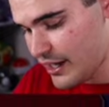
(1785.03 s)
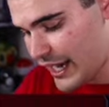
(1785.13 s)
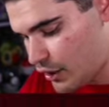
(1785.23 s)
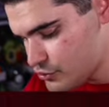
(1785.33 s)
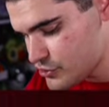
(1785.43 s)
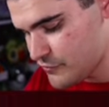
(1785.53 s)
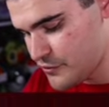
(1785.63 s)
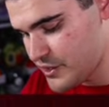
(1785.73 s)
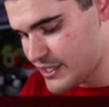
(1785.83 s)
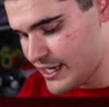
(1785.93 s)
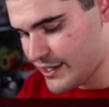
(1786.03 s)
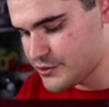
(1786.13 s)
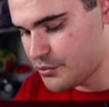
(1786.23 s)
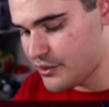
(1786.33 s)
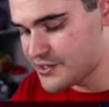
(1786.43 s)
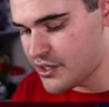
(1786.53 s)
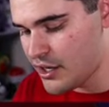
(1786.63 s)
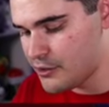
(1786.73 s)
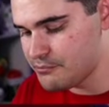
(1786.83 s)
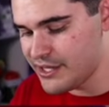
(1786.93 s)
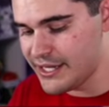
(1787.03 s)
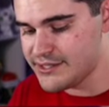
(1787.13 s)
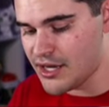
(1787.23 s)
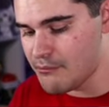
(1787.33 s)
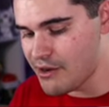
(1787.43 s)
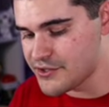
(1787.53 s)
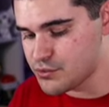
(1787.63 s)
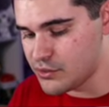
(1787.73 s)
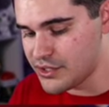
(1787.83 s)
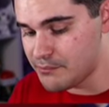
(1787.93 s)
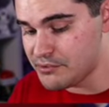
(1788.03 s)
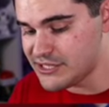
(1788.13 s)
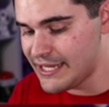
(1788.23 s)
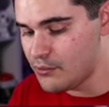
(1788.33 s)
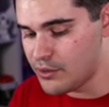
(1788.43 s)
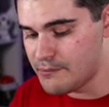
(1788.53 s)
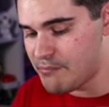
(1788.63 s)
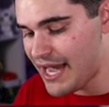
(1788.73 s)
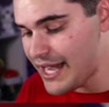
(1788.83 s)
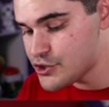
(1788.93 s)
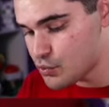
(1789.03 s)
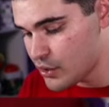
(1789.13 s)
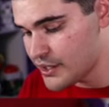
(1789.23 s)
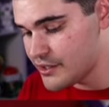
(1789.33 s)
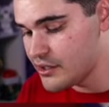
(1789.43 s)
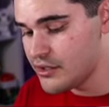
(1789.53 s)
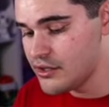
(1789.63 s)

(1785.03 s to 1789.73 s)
counter for the deck as well as on play, Don minus one, play one, page one